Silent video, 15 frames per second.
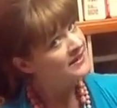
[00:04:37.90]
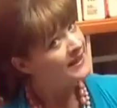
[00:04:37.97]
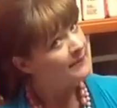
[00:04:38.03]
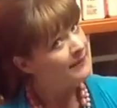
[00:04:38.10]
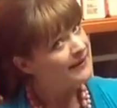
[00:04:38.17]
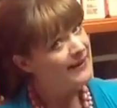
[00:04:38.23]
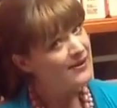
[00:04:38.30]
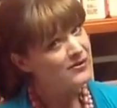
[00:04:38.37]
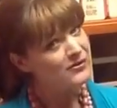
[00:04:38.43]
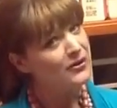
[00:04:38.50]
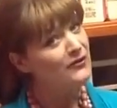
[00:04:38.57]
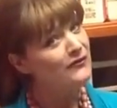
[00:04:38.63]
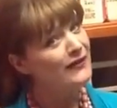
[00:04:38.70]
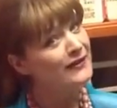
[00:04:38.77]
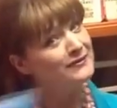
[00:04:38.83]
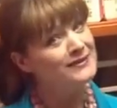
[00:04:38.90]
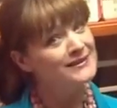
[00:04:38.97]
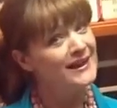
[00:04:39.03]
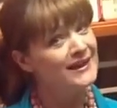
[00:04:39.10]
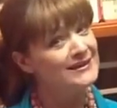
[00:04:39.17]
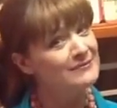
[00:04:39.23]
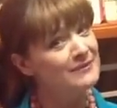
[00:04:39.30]
I mean, I don't know if
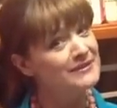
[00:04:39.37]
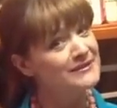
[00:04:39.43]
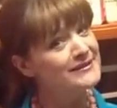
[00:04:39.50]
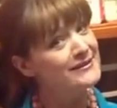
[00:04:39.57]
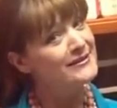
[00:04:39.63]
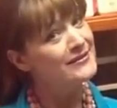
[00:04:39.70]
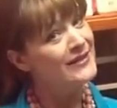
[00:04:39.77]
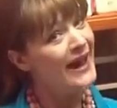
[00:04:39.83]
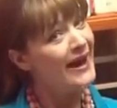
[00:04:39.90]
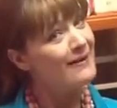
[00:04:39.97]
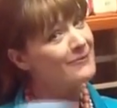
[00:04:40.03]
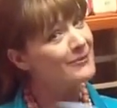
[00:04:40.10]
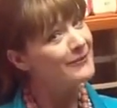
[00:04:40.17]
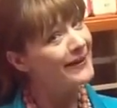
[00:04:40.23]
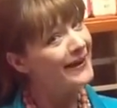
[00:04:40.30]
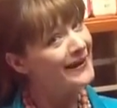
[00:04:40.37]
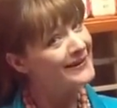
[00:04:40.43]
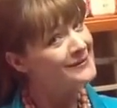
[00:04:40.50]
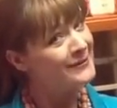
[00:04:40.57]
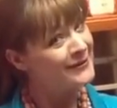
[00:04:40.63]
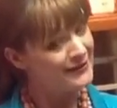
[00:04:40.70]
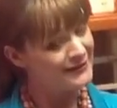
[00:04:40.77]
anyone's husbands do that, but my
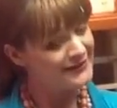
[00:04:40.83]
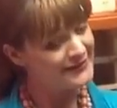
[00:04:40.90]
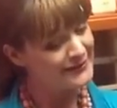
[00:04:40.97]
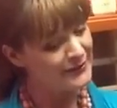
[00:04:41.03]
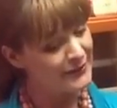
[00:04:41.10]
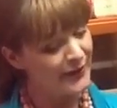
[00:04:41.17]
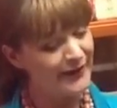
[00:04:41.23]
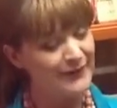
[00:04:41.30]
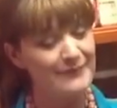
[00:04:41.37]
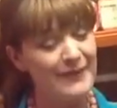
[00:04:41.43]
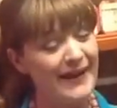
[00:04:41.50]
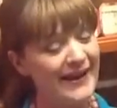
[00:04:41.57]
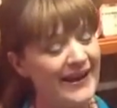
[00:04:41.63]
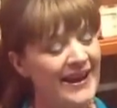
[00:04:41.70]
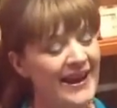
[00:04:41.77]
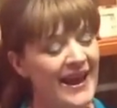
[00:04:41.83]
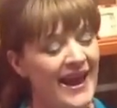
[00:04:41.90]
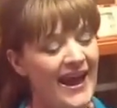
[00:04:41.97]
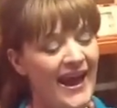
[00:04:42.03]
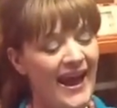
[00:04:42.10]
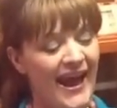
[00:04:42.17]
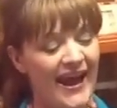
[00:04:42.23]
husband used to quite a bit.
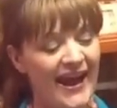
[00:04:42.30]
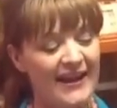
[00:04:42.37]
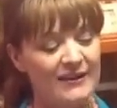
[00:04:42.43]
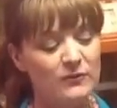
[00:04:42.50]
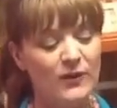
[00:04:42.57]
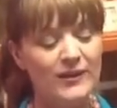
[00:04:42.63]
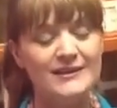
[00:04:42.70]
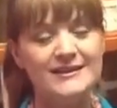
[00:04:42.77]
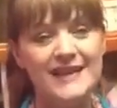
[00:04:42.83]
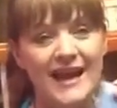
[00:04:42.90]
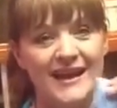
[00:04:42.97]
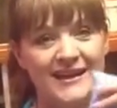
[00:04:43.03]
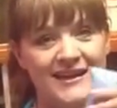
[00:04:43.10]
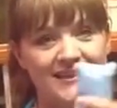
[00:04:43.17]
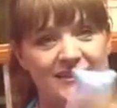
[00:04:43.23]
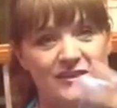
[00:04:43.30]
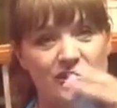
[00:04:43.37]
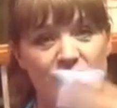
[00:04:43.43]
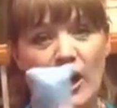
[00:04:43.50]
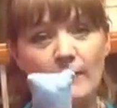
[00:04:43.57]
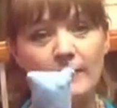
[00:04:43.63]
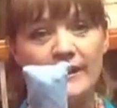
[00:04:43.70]
And one side is
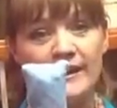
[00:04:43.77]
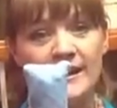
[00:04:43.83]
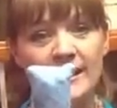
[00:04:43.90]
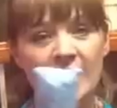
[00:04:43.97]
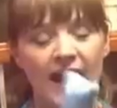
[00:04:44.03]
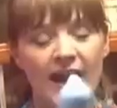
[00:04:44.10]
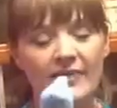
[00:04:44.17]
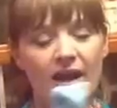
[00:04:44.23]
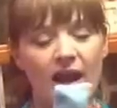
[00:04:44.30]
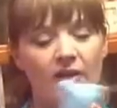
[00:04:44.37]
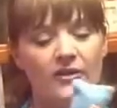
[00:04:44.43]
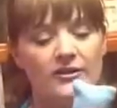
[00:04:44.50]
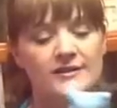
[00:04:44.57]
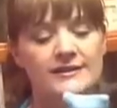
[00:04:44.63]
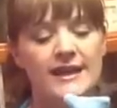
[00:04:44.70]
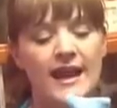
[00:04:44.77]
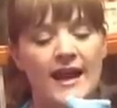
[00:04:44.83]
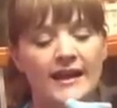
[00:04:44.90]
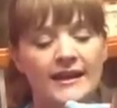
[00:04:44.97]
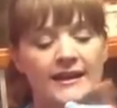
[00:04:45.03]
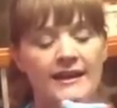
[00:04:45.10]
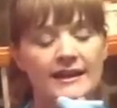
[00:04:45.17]
scrubby, and the other
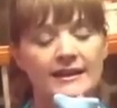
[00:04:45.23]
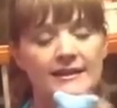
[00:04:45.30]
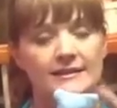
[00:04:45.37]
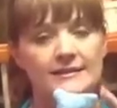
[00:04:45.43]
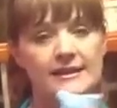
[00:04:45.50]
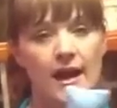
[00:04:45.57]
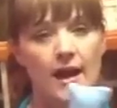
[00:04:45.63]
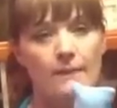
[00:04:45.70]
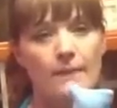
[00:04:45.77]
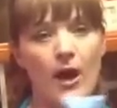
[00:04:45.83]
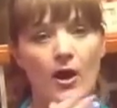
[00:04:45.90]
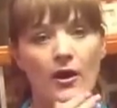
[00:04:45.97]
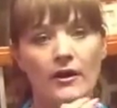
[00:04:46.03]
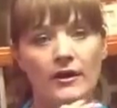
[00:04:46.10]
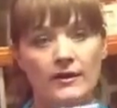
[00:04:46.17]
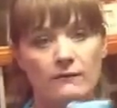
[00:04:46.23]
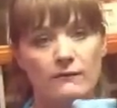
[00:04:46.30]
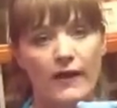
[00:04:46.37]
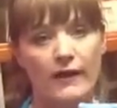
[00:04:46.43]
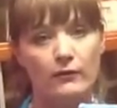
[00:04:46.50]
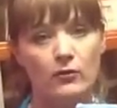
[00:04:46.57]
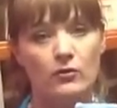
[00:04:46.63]
side is our
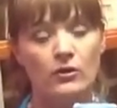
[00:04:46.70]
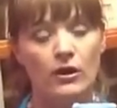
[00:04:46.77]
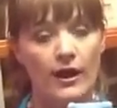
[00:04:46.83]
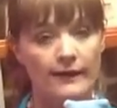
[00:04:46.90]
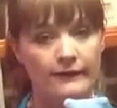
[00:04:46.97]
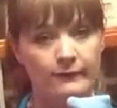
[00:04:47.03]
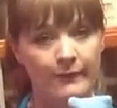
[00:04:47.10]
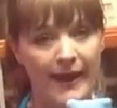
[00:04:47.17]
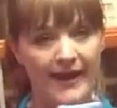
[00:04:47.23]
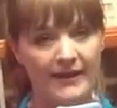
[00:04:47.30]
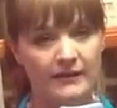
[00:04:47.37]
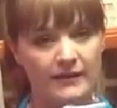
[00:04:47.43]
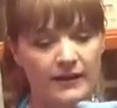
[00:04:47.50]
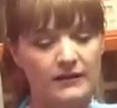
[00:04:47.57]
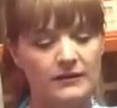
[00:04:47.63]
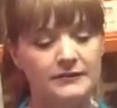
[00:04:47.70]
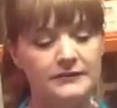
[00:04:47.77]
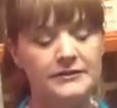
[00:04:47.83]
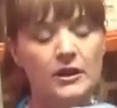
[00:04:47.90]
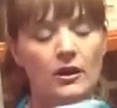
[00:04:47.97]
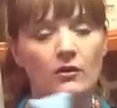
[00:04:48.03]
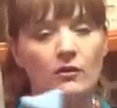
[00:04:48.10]
EnviroCloth patented.
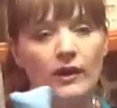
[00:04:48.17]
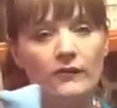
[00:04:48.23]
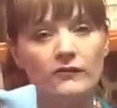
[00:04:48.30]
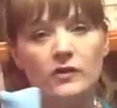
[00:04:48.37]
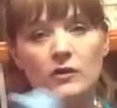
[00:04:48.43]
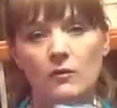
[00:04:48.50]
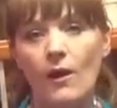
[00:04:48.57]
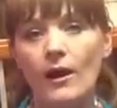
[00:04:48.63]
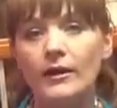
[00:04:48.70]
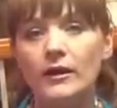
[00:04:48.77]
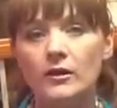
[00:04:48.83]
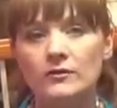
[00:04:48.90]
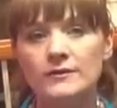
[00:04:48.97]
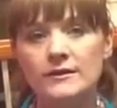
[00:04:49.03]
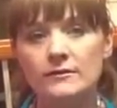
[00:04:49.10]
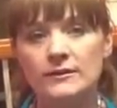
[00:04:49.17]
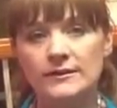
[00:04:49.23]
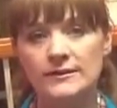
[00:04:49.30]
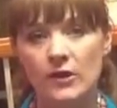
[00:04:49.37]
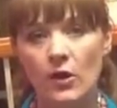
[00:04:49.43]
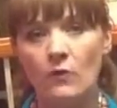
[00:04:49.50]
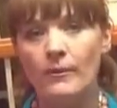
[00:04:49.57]
So if you want to use it
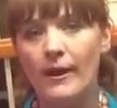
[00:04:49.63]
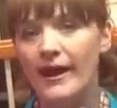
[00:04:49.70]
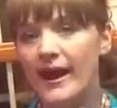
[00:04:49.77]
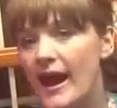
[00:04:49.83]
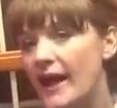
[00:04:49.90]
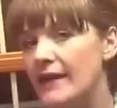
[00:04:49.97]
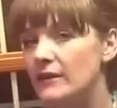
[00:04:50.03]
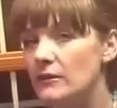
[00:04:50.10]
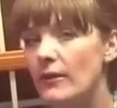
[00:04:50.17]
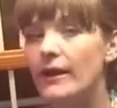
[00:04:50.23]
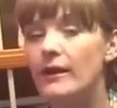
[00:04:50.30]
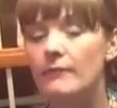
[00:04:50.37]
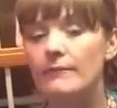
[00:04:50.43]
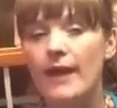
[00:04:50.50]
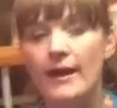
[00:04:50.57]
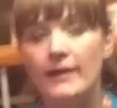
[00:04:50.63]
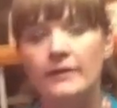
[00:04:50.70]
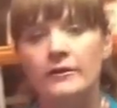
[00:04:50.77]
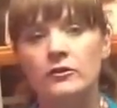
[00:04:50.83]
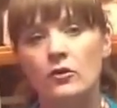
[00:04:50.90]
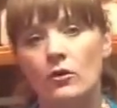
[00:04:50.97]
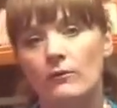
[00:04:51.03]
with soap, I highly
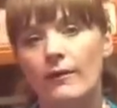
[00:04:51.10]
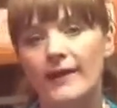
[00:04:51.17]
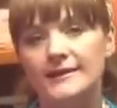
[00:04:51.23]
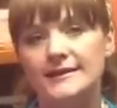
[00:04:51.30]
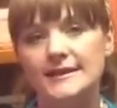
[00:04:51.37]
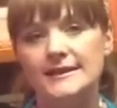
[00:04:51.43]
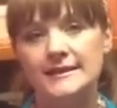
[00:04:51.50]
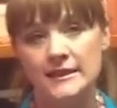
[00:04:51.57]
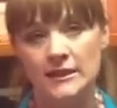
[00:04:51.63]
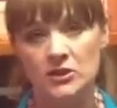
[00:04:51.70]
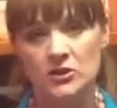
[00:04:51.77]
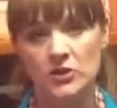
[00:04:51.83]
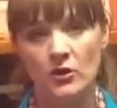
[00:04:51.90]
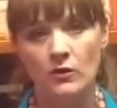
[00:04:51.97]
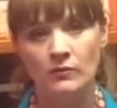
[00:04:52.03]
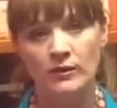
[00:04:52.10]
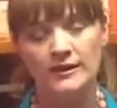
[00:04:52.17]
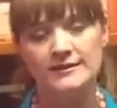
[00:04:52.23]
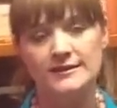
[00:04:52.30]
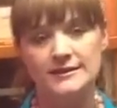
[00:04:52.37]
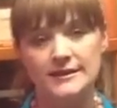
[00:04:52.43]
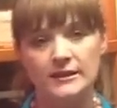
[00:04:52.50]
recommend Norwex's dish soap
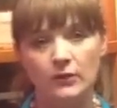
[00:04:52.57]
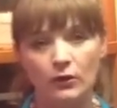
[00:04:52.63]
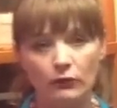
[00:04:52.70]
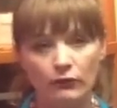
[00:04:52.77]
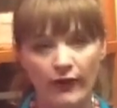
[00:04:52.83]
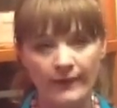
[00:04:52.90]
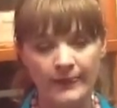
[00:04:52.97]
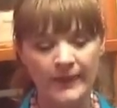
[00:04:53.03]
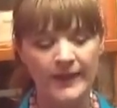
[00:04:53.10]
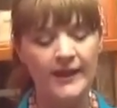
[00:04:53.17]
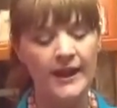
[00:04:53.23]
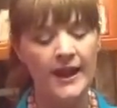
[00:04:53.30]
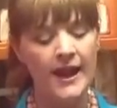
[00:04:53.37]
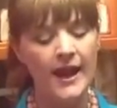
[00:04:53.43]
because it's eco-friendly.